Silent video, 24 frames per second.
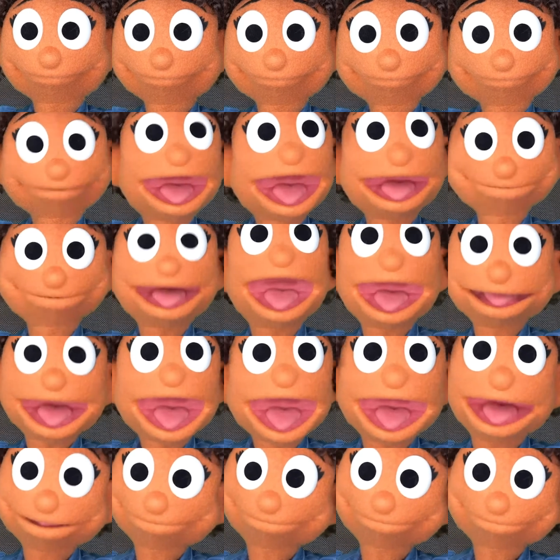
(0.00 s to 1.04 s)
Hey,
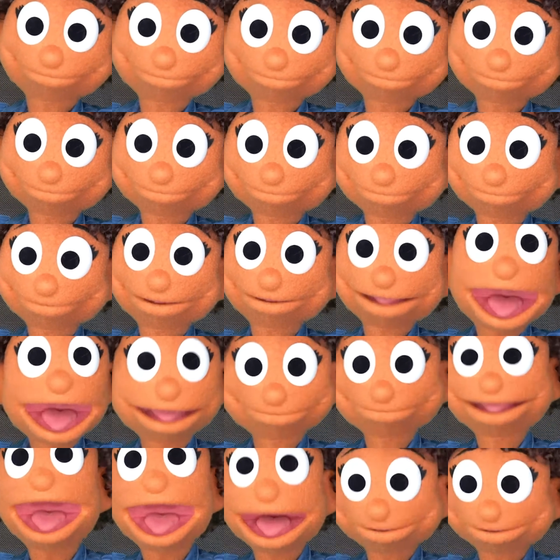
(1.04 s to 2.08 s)
Gavin. What are
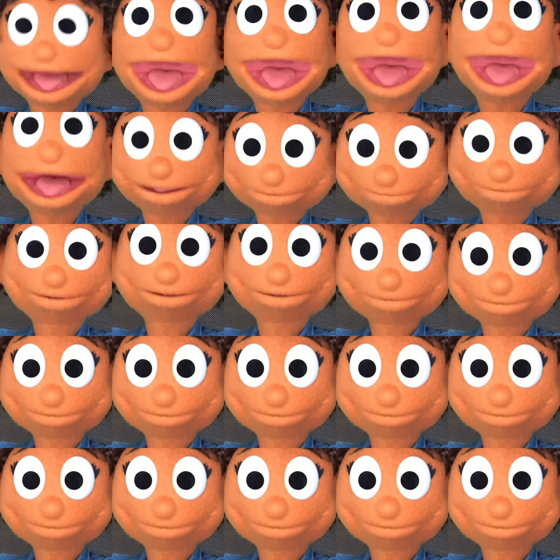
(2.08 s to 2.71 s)
you up to?